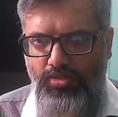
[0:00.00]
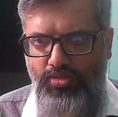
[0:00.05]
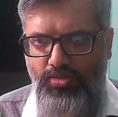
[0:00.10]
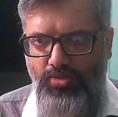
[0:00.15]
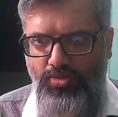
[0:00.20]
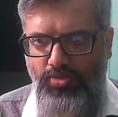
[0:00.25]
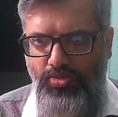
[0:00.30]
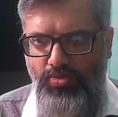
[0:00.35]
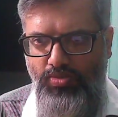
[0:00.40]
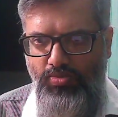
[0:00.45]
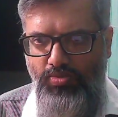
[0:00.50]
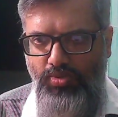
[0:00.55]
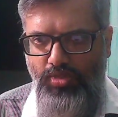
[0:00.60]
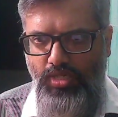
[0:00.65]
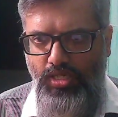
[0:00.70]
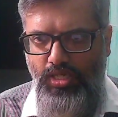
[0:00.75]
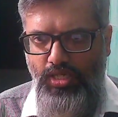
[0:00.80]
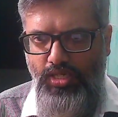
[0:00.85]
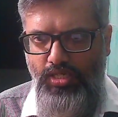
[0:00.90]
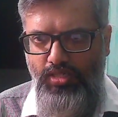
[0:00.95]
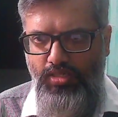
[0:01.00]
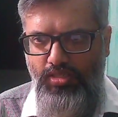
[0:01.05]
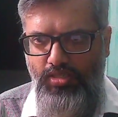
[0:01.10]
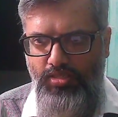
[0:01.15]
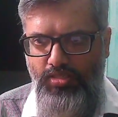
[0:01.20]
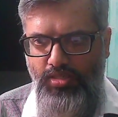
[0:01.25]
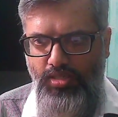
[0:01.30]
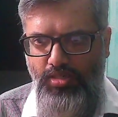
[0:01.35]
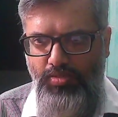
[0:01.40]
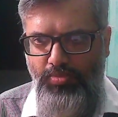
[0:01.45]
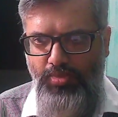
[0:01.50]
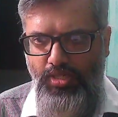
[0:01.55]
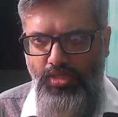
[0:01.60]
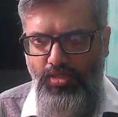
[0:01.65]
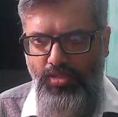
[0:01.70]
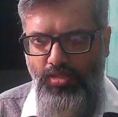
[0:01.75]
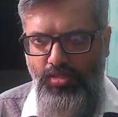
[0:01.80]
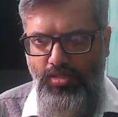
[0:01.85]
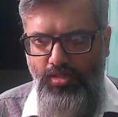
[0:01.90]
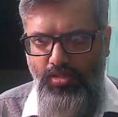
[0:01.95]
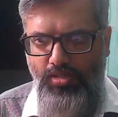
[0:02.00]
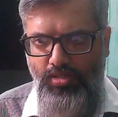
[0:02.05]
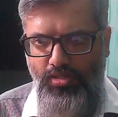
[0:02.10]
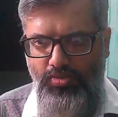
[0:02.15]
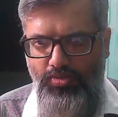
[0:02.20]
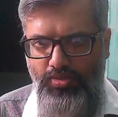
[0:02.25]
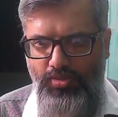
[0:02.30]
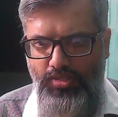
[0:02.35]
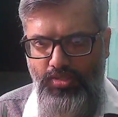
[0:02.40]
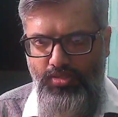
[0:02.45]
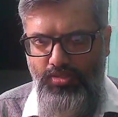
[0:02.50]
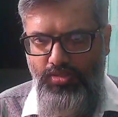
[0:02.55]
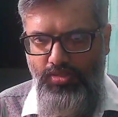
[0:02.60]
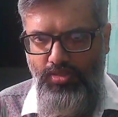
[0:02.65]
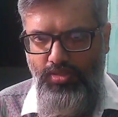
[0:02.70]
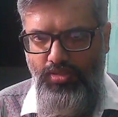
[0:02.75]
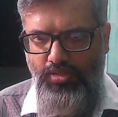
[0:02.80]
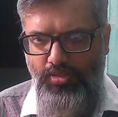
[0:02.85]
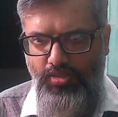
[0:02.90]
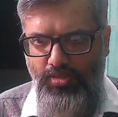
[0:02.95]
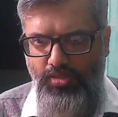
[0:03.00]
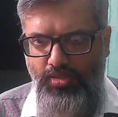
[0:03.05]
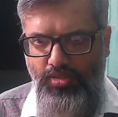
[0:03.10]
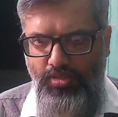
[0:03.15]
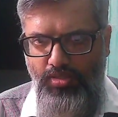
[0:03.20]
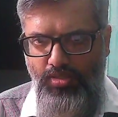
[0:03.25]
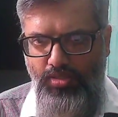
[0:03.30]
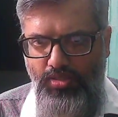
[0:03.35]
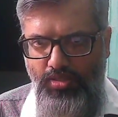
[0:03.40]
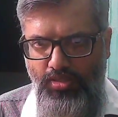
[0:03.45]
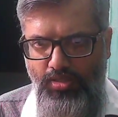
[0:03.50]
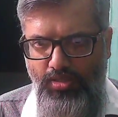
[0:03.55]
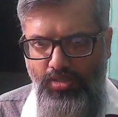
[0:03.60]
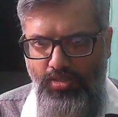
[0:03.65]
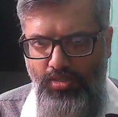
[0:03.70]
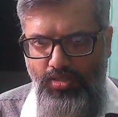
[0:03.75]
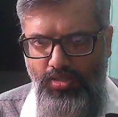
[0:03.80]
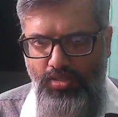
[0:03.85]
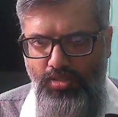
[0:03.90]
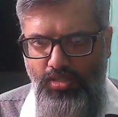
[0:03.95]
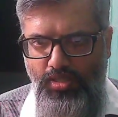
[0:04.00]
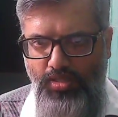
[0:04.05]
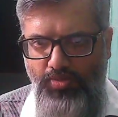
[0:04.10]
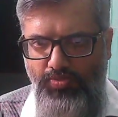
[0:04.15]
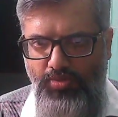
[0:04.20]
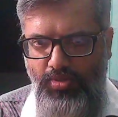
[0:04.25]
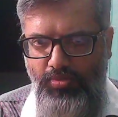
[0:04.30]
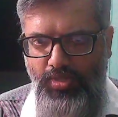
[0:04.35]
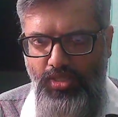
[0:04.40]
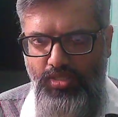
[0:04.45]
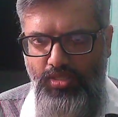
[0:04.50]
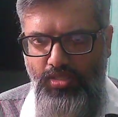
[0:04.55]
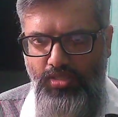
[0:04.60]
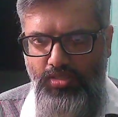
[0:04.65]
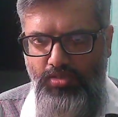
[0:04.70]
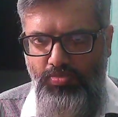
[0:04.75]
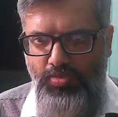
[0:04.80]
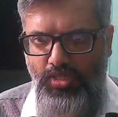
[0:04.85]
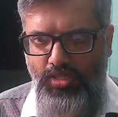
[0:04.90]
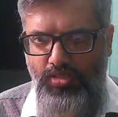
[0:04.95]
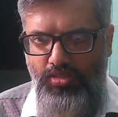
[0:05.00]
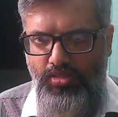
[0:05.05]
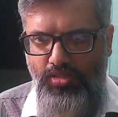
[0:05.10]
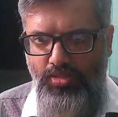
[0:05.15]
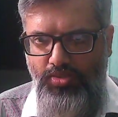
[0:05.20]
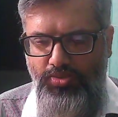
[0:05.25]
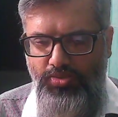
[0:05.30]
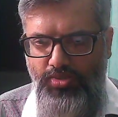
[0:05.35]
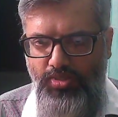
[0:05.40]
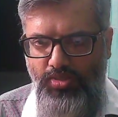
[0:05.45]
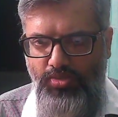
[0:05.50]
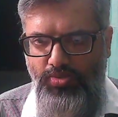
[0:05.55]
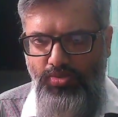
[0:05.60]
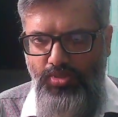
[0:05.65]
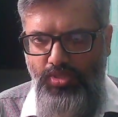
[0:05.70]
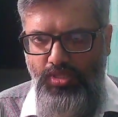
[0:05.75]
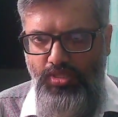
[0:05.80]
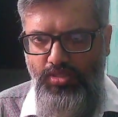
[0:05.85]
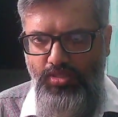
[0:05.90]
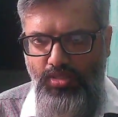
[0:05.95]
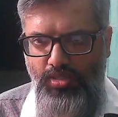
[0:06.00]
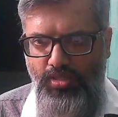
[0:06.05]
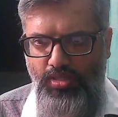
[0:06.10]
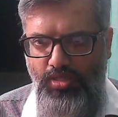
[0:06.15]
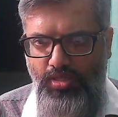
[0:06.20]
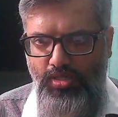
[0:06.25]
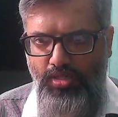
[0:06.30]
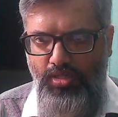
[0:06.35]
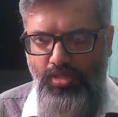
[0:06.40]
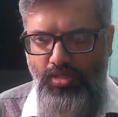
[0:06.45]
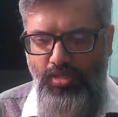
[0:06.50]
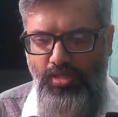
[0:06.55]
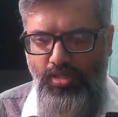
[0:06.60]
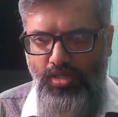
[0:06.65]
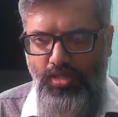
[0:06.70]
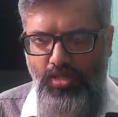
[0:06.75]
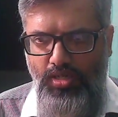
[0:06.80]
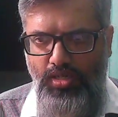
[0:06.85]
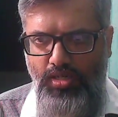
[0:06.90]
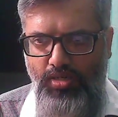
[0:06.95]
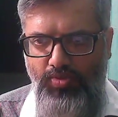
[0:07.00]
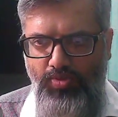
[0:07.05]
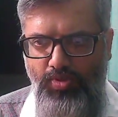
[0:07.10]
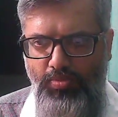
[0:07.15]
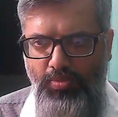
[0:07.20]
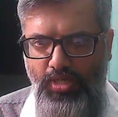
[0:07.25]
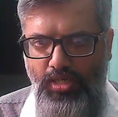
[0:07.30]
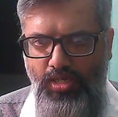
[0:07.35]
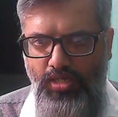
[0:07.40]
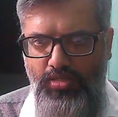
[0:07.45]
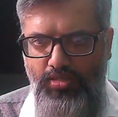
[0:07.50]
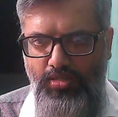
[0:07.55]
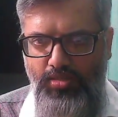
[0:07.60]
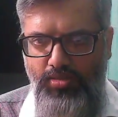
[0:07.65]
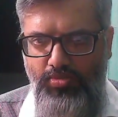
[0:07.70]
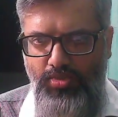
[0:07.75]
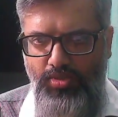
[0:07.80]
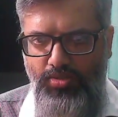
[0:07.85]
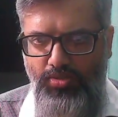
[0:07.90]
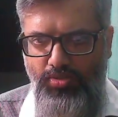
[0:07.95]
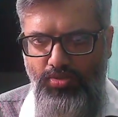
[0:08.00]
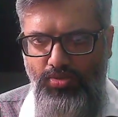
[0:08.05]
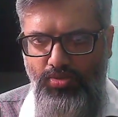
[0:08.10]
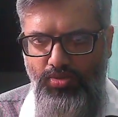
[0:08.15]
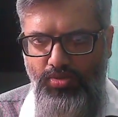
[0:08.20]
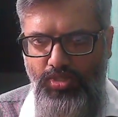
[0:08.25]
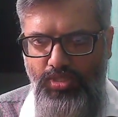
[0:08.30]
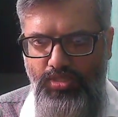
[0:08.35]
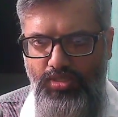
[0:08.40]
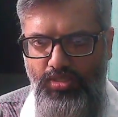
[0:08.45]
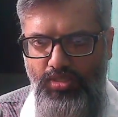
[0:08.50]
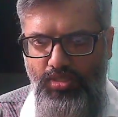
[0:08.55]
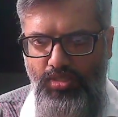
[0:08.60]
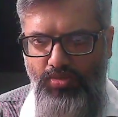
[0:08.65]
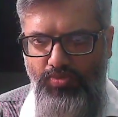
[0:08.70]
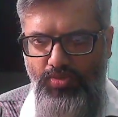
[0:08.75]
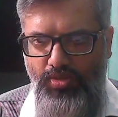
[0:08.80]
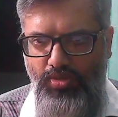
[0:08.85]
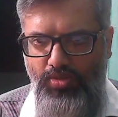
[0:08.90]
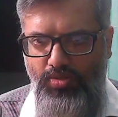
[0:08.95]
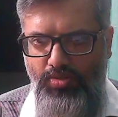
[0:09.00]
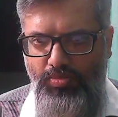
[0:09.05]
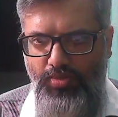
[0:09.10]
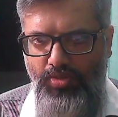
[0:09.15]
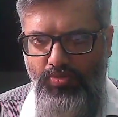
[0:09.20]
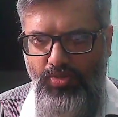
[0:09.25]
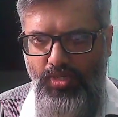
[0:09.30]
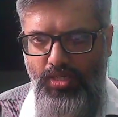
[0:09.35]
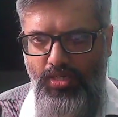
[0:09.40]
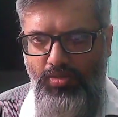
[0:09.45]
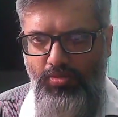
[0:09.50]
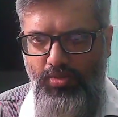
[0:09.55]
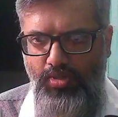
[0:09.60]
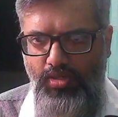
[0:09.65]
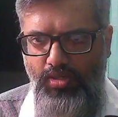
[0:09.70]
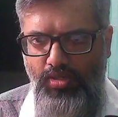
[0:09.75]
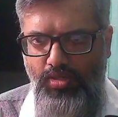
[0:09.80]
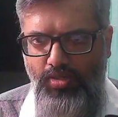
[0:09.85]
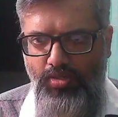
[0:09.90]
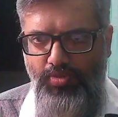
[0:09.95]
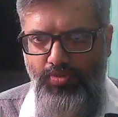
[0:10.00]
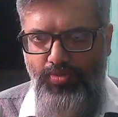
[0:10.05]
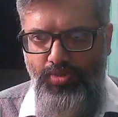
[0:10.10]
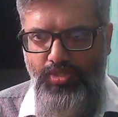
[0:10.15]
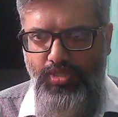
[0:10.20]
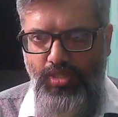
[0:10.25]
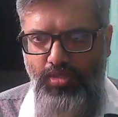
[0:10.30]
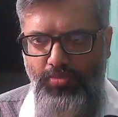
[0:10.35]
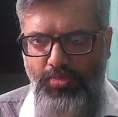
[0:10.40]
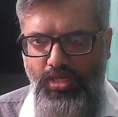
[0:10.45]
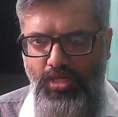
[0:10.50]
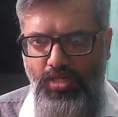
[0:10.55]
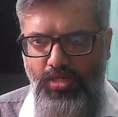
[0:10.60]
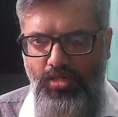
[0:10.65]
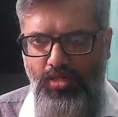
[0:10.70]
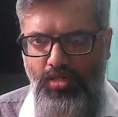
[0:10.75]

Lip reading: It is recommended that the get method is better not used if you have password or other sensitive information to pass to the server.